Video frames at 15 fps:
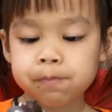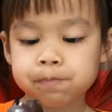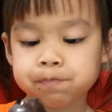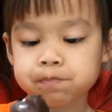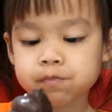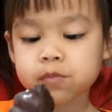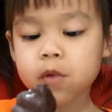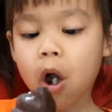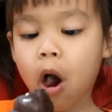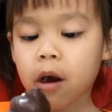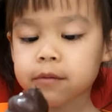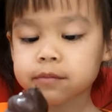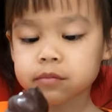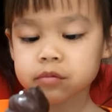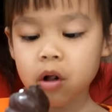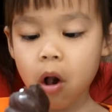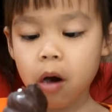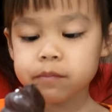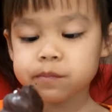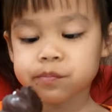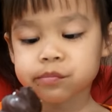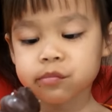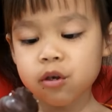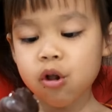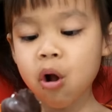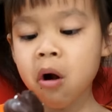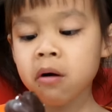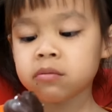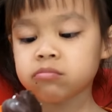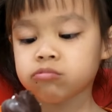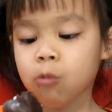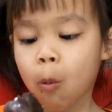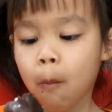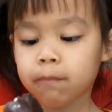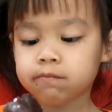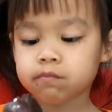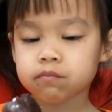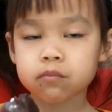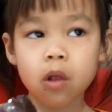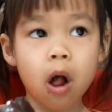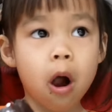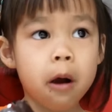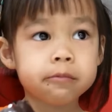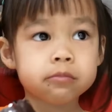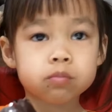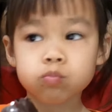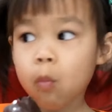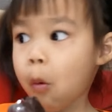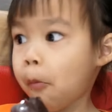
What transpired inside left officers bewildered.